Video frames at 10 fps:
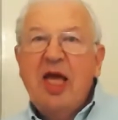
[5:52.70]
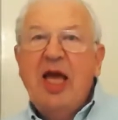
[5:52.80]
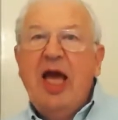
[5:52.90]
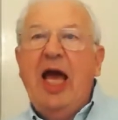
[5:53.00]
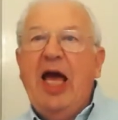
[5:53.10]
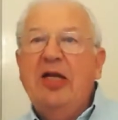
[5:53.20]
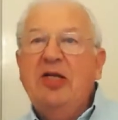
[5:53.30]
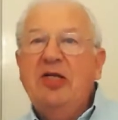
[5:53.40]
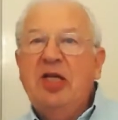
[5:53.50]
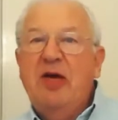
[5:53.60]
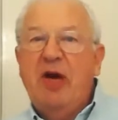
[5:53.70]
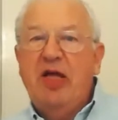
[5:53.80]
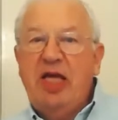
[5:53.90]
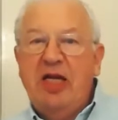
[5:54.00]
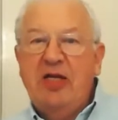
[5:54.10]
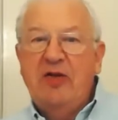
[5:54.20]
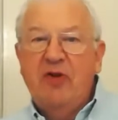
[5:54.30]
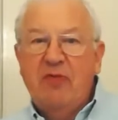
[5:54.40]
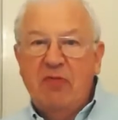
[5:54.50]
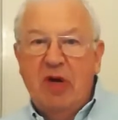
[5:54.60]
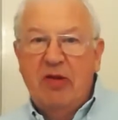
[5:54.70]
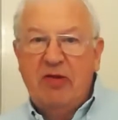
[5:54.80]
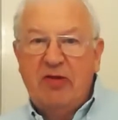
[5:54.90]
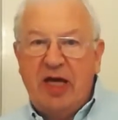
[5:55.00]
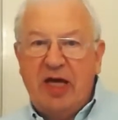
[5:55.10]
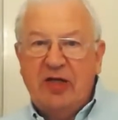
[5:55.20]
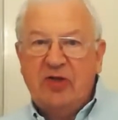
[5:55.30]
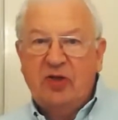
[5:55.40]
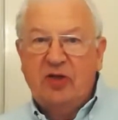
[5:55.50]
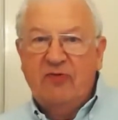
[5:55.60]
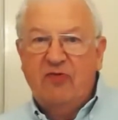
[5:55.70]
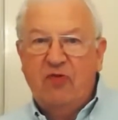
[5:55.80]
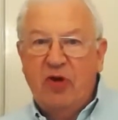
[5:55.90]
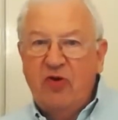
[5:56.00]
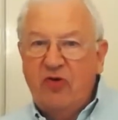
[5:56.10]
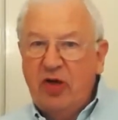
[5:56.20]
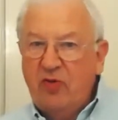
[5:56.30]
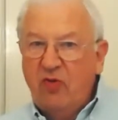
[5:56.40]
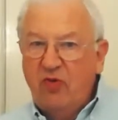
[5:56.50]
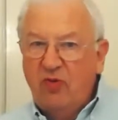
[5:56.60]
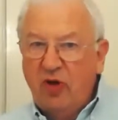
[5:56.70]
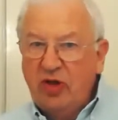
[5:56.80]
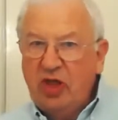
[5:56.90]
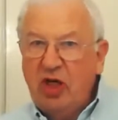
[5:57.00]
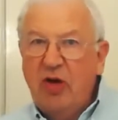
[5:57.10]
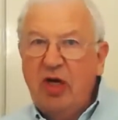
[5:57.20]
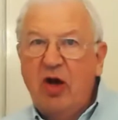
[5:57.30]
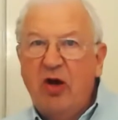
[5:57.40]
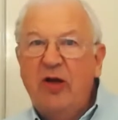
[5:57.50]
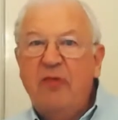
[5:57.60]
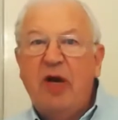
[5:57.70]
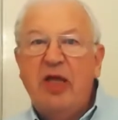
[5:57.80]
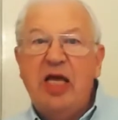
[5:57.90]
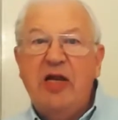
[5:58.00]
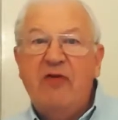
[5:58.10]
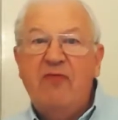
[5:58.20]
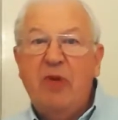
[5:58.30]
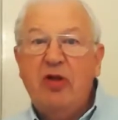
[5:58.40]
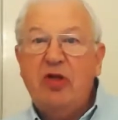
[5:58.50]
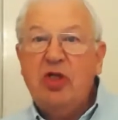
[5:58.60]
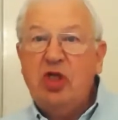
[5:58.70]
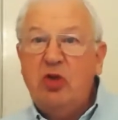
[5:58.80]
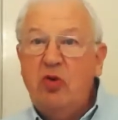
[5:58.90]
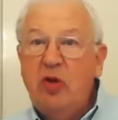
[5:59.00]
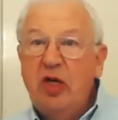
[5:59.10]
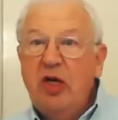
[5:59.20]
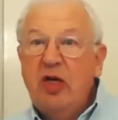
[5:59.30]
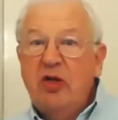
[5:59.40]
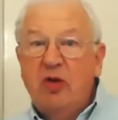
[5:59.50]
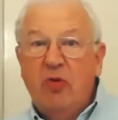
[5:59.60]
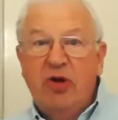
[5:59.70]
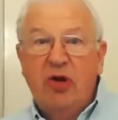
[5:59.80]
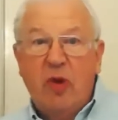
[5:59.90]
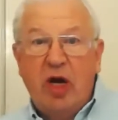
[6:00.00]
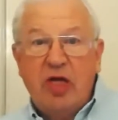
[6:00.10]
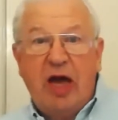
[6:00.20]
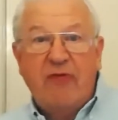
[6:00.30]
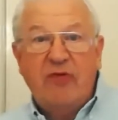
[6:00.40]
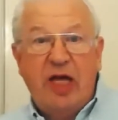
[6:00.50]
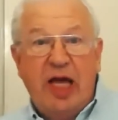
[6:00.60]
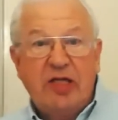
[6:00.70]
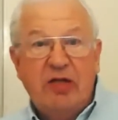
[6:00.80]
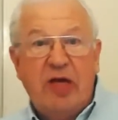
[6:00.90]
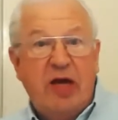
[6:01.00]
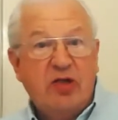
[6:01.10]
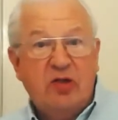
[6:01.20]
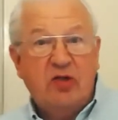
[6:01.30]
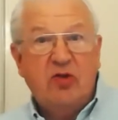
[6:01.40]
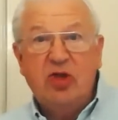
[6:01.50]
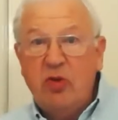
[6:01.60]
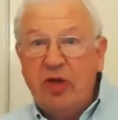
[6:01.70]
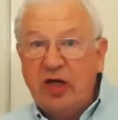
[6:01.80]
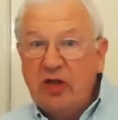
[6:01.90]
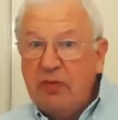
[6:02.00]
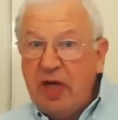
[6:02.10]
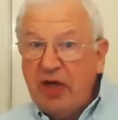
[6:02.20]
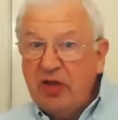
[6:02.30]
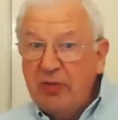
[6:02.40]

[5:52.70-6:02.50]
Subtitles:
and by the end of the month they're sort of wondering what's going on, and by the end of month two they're wondering why they haven't hit £1,000 or £2,000 a